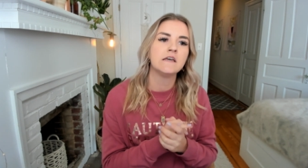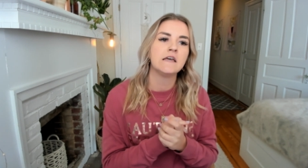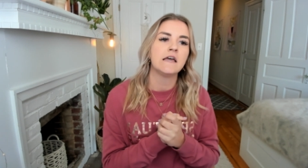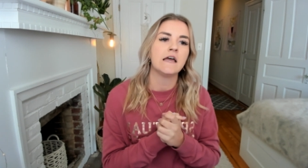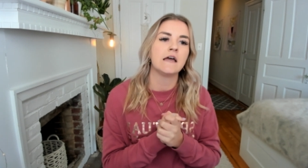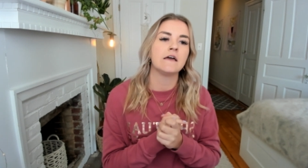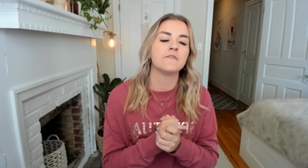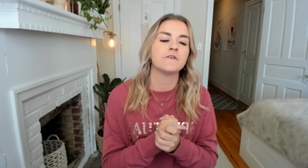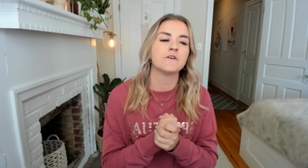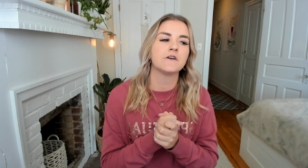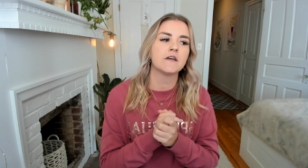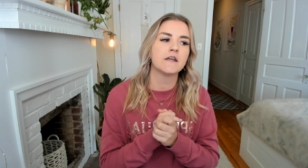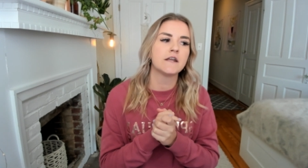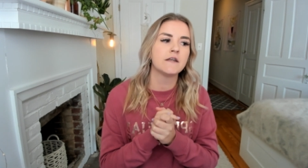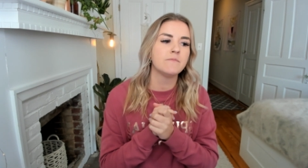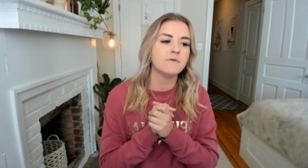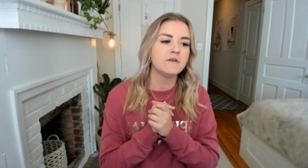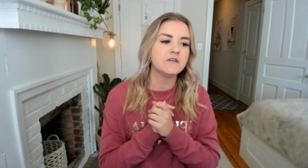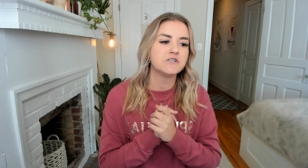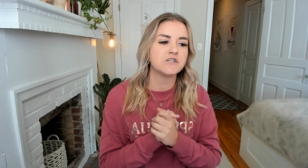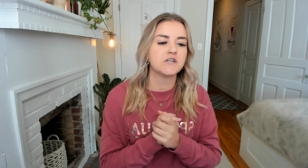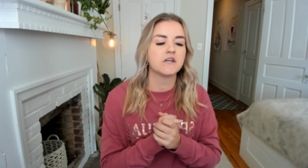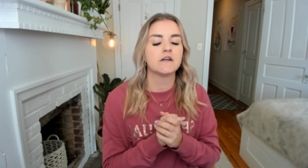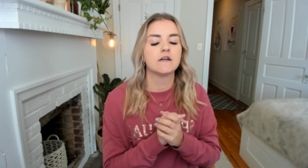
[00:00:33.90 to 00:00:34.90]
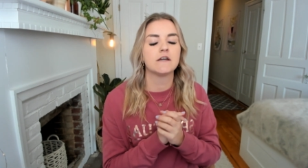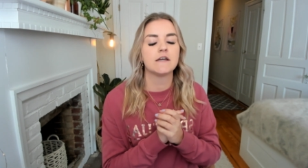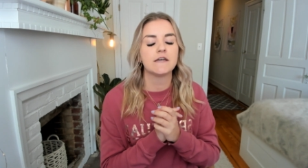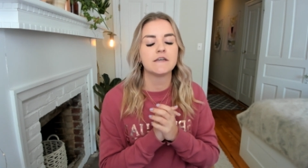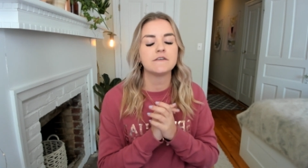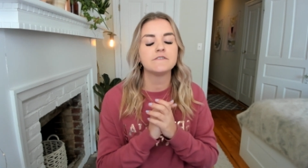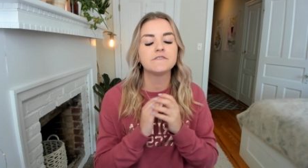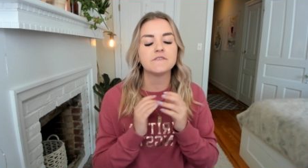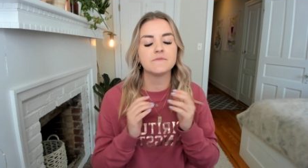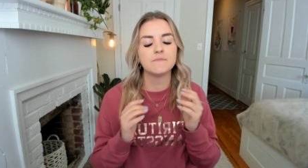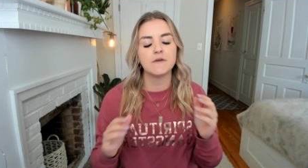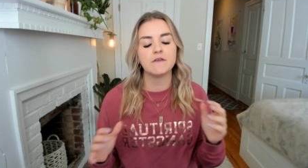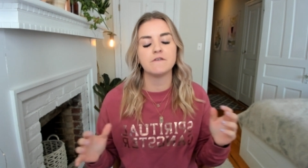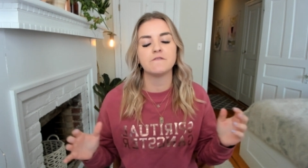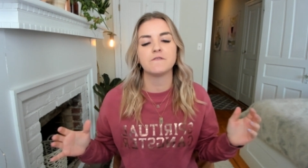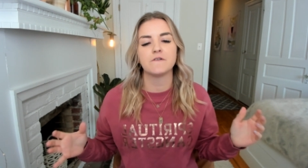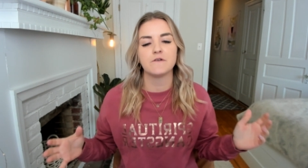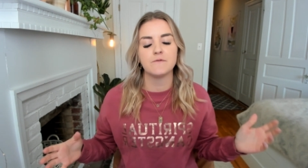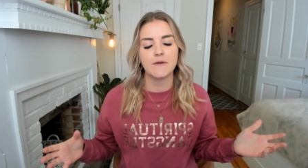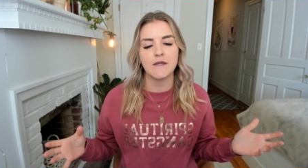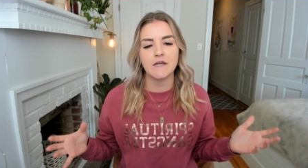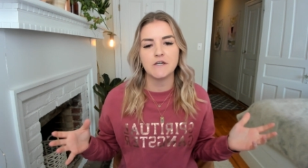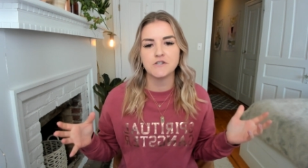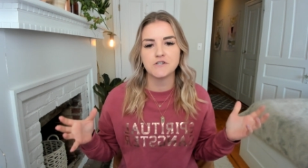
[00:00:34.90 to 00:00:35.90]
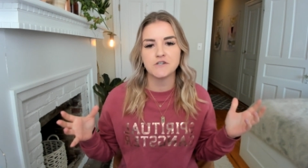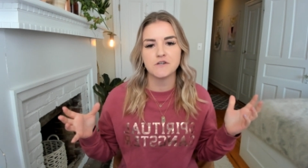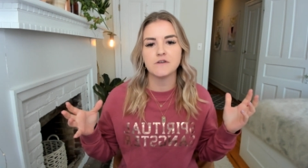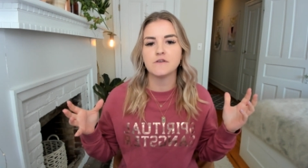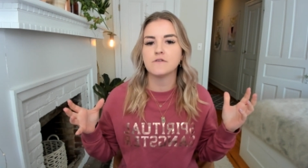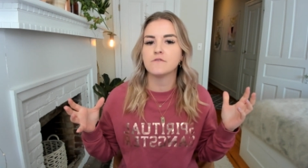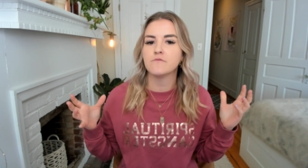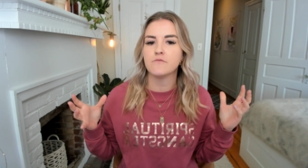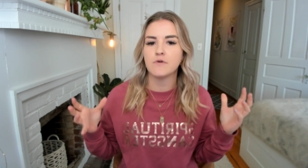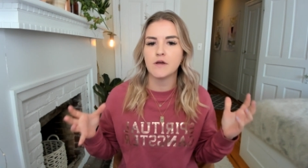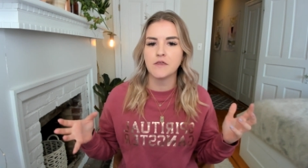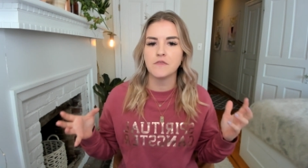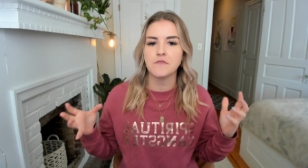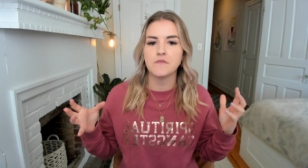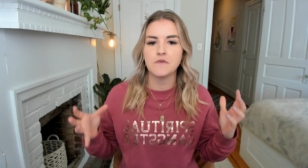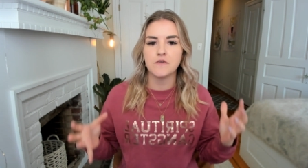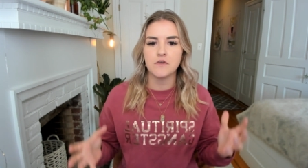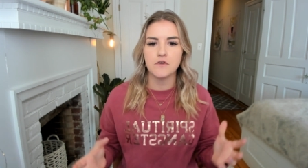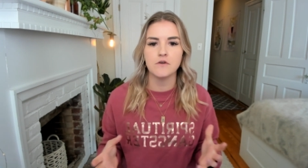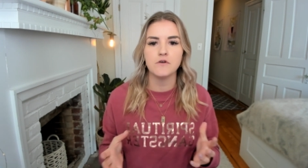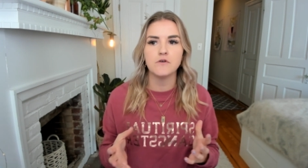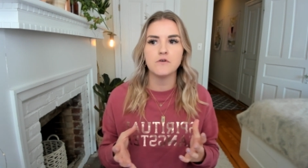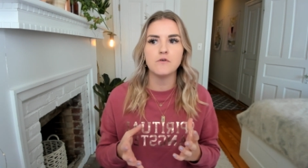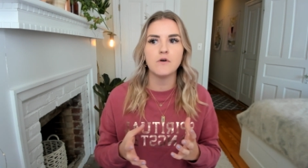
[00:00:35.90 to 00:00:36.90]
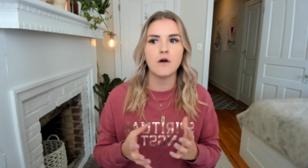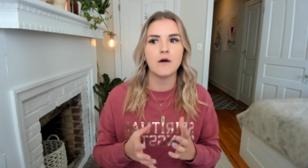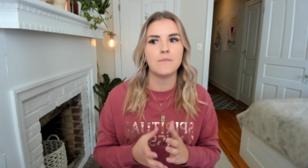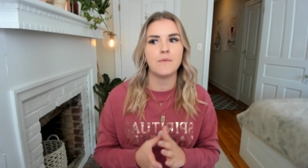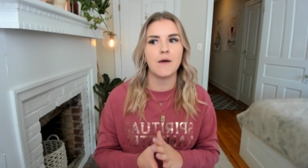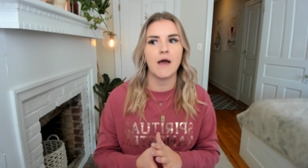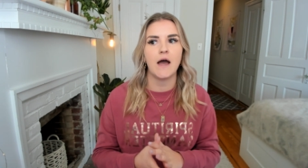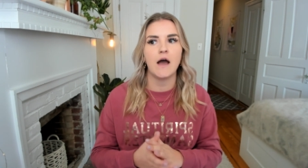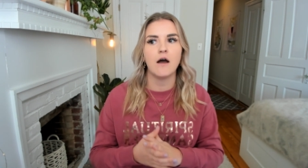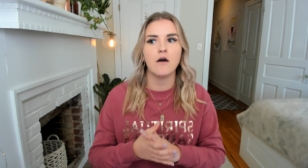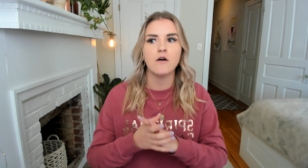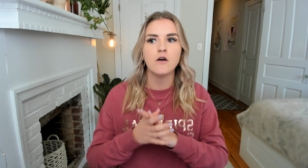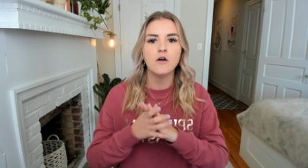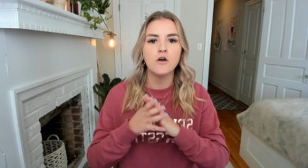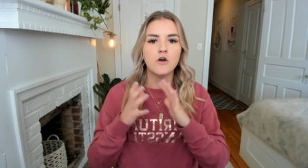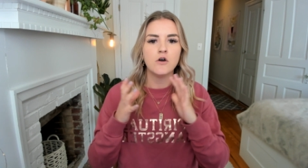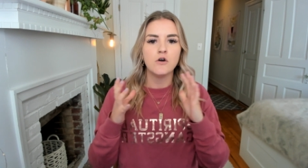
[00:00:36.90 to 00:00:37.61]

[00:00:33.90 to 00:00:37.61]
and they're going to be sharing some information with you about